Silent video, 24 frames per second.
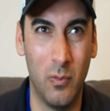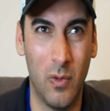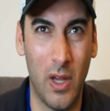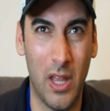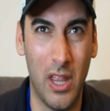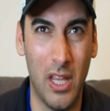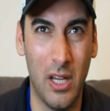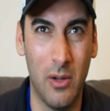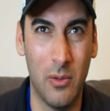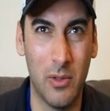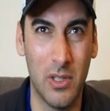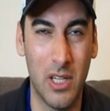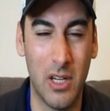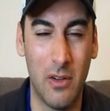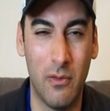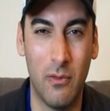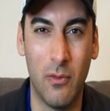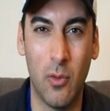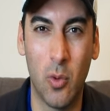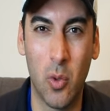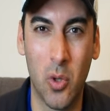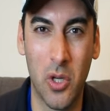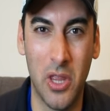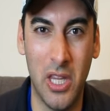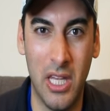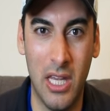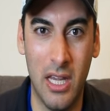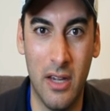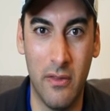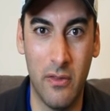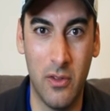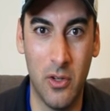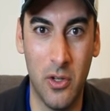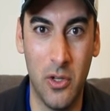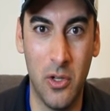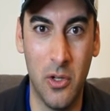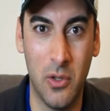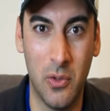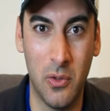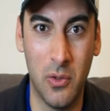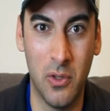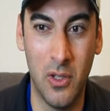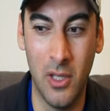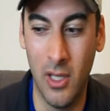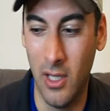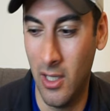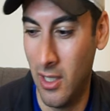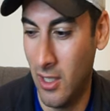I think it was like four in the
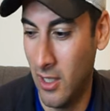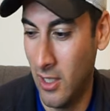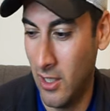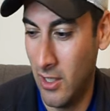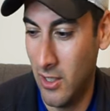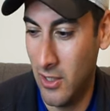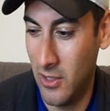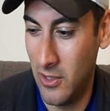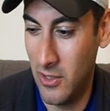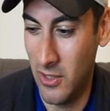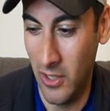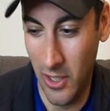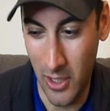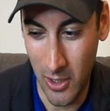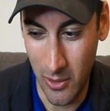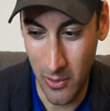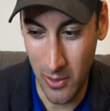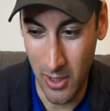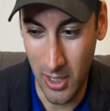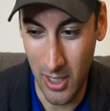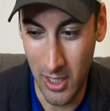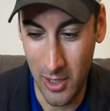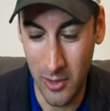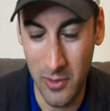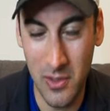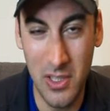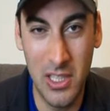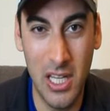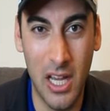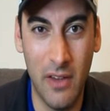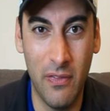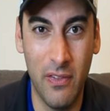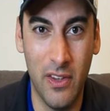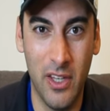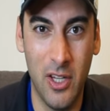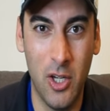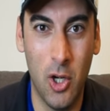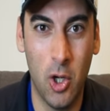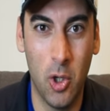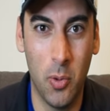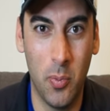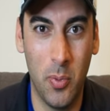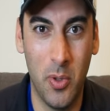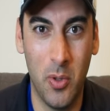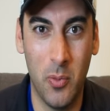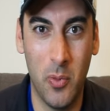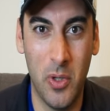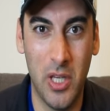afternoon. So uh, definitely
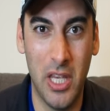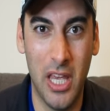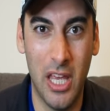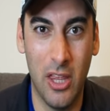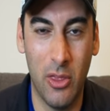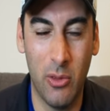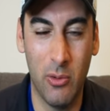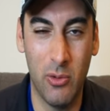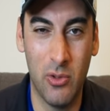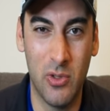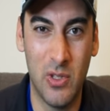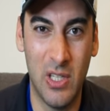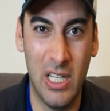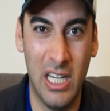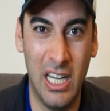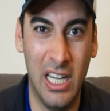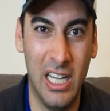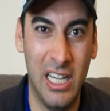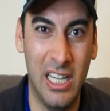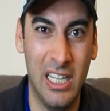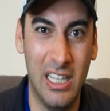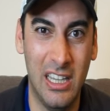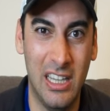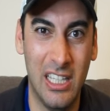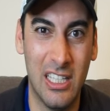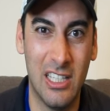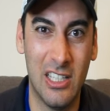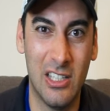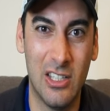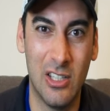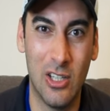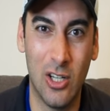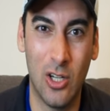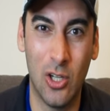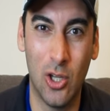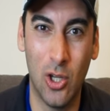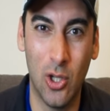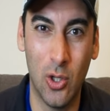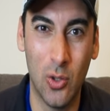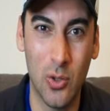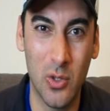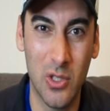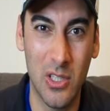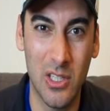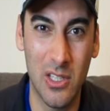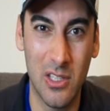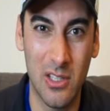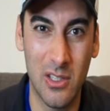hoping we get through tonight. This is the
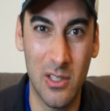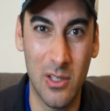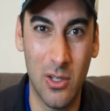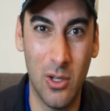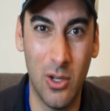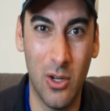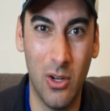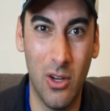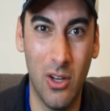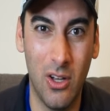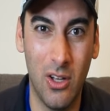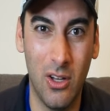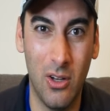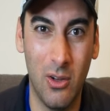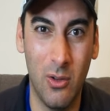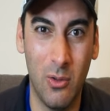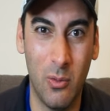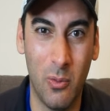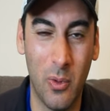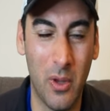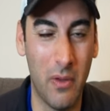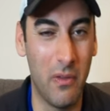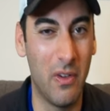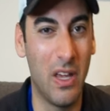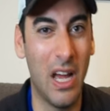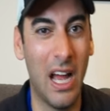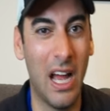closest call we've